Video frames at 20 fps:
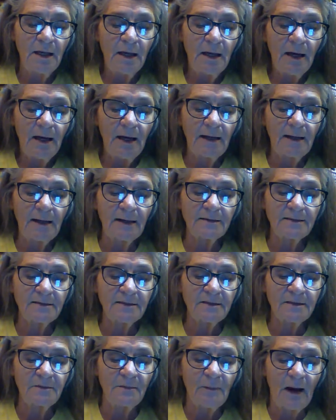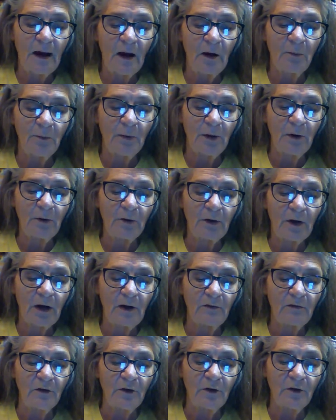and as a smile broke
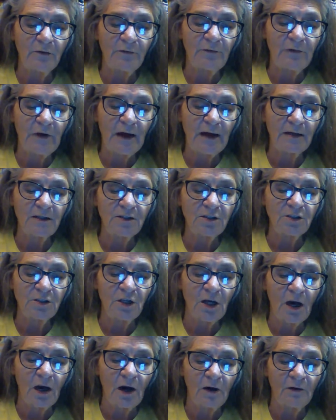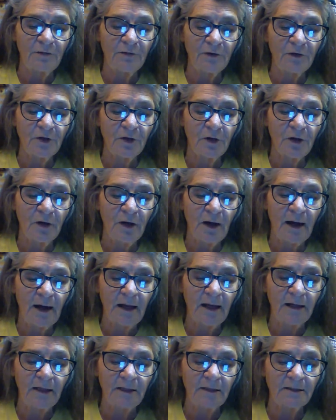over her face, she offered her
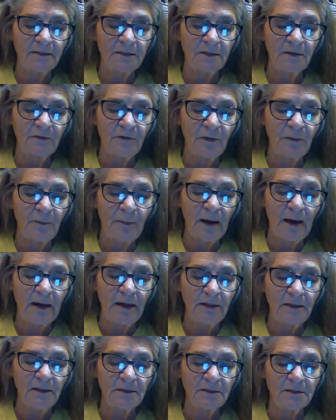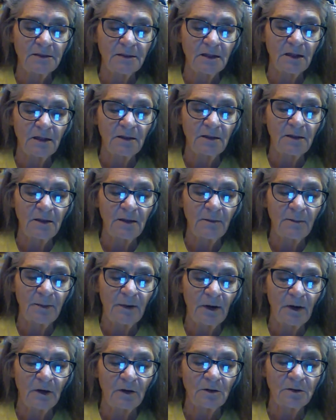hand as if obeying a sudden
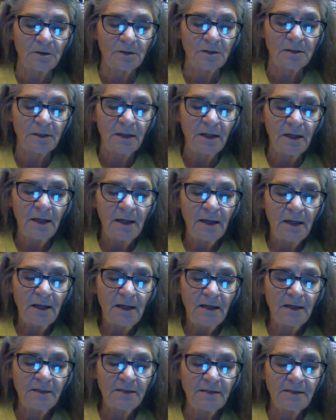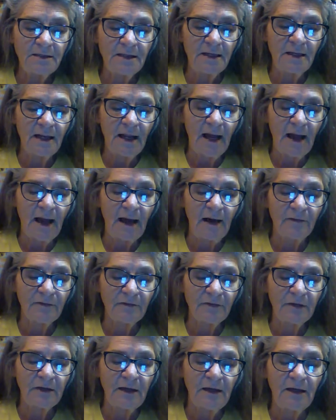impulse, and said
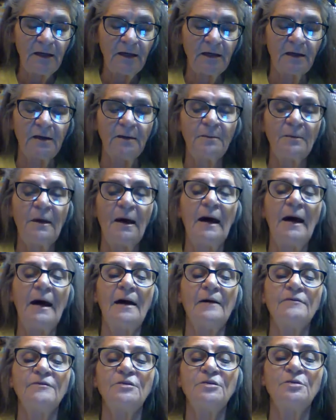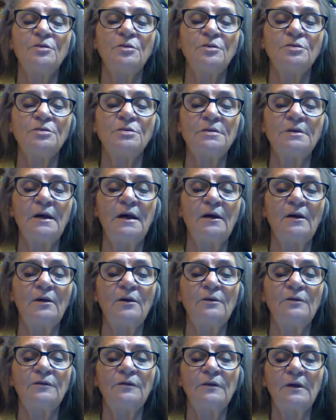half to him, half to
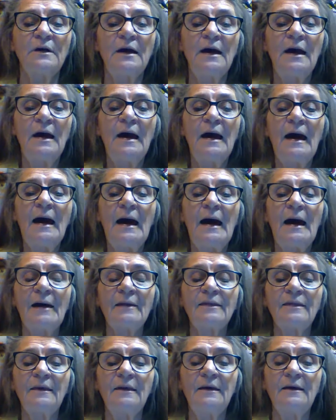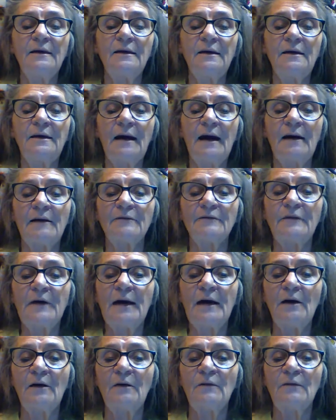herself, "I think I
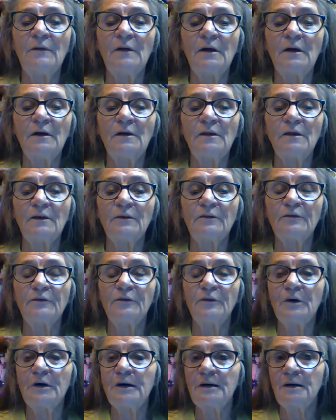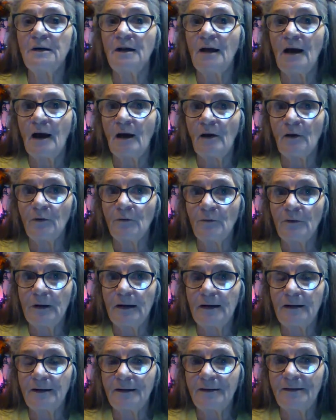found the friend
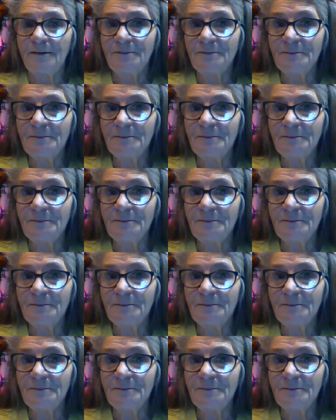already."